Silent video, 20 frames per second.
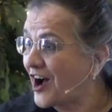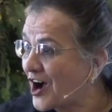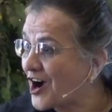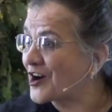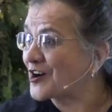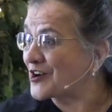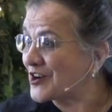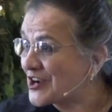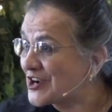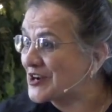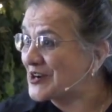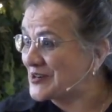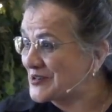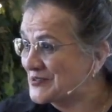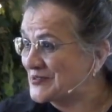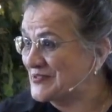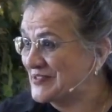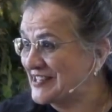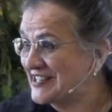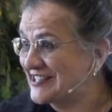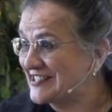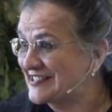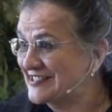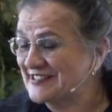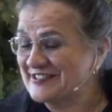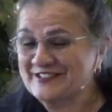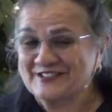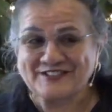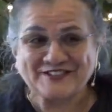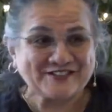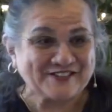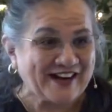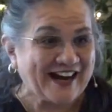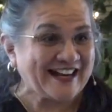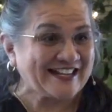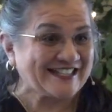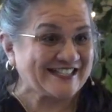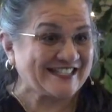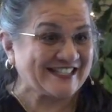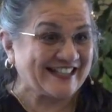our own
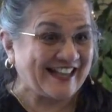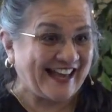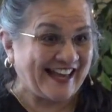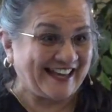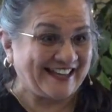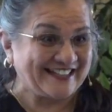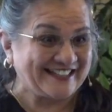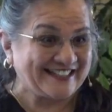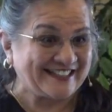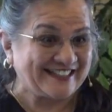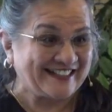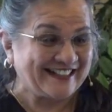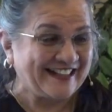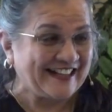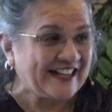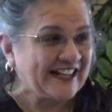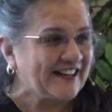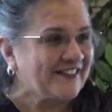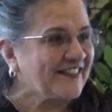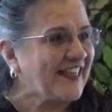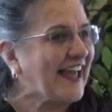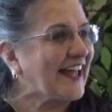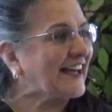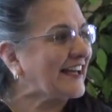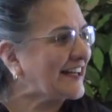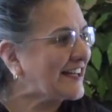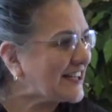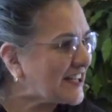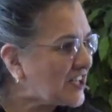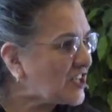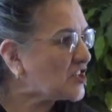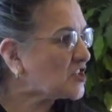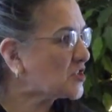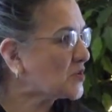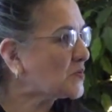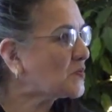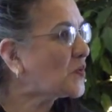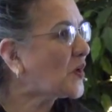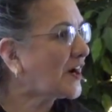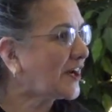Christ light, that
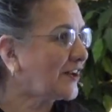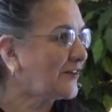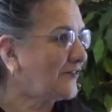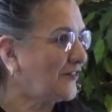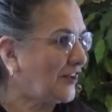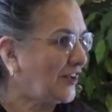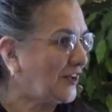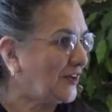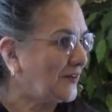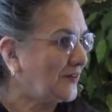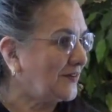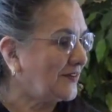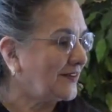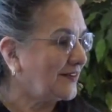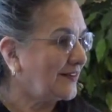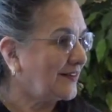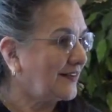each one of you